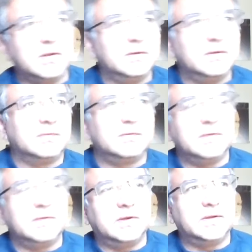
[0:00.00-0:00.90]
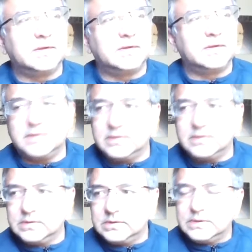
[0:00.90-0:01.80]
they're so young, they get to have fun.
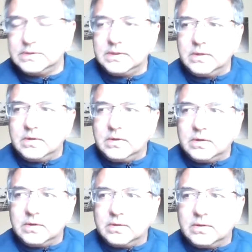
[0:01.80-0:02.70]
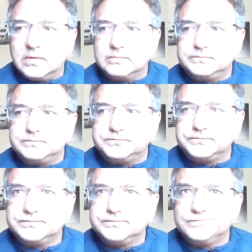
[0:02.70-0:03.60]

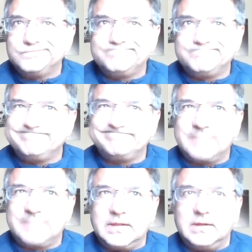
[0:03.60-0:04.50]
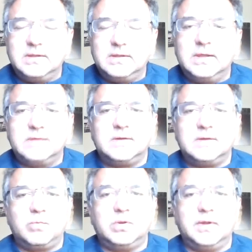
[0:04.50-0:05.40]
No, you can't
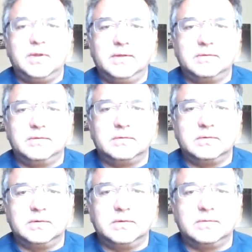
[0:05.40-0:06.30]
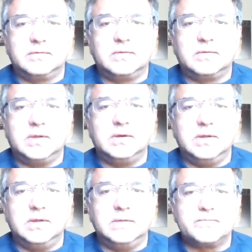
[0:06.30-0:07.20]
temporalize this
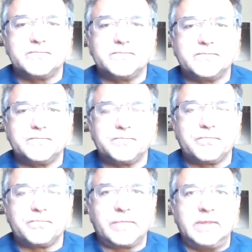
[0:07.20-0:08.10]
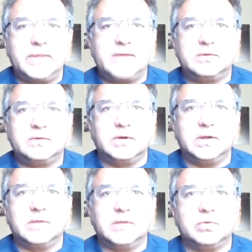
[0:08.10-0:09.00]
entity. That's all going to
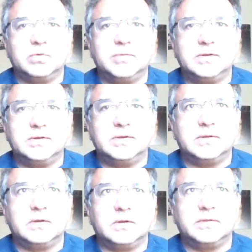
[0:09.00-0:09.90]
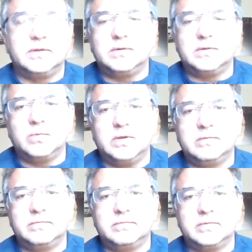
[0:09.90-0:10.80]
get absorbed into this inauthentic
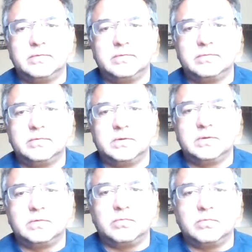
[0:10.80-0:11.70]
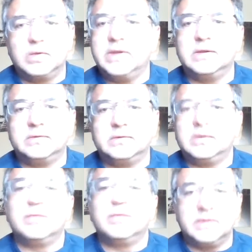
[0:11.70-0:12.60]
way of relating to
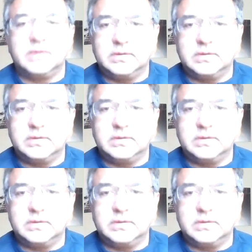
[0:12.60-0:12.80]
everything.